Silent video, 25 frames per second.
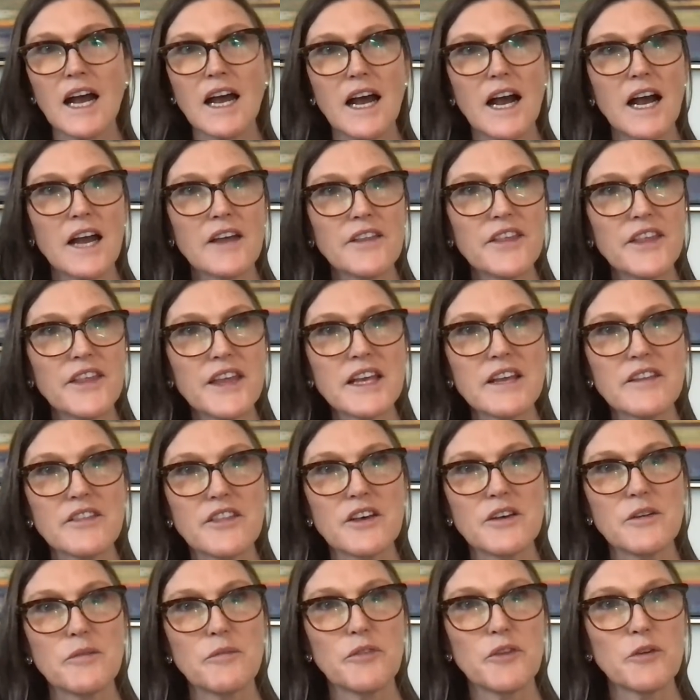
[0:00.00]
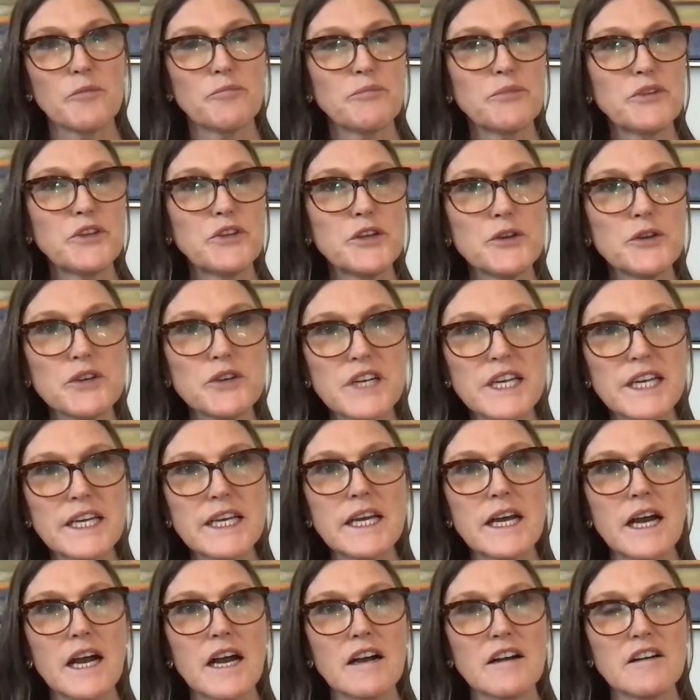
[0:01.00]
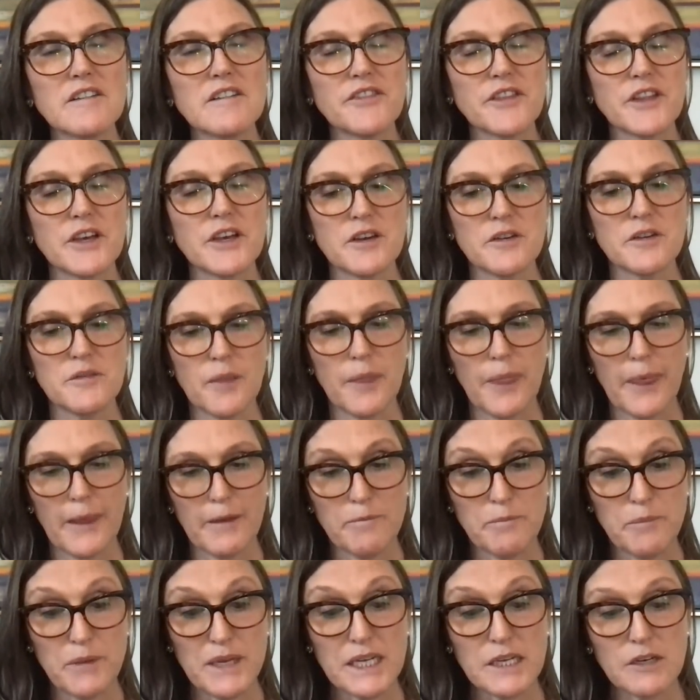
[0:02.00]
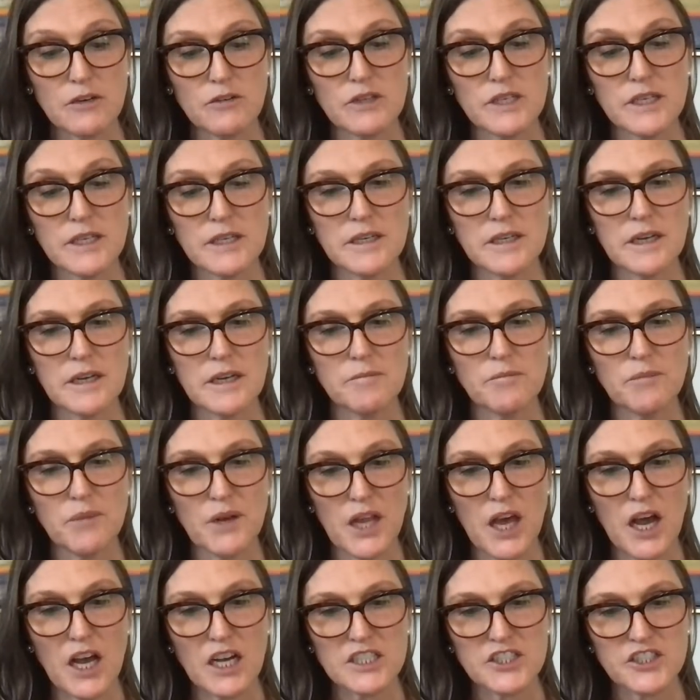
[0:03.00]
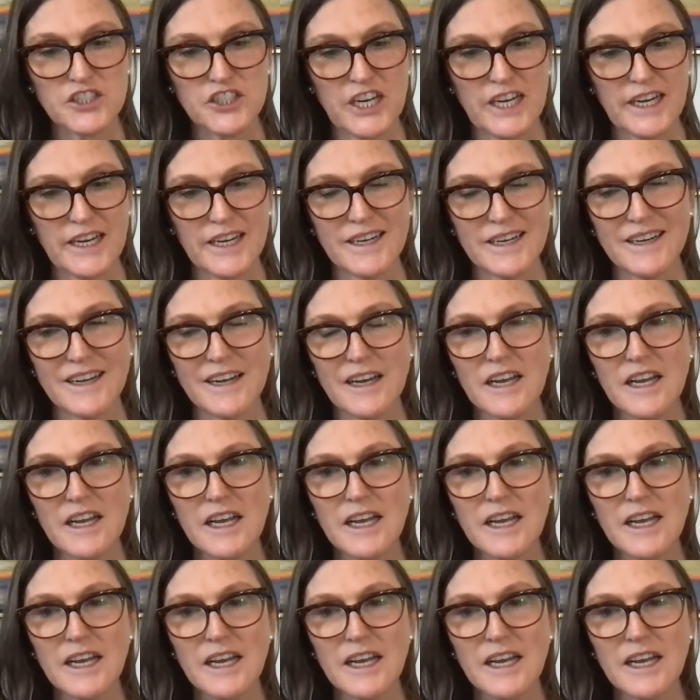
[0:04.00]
I think the beauty of the Bitcoin blockchain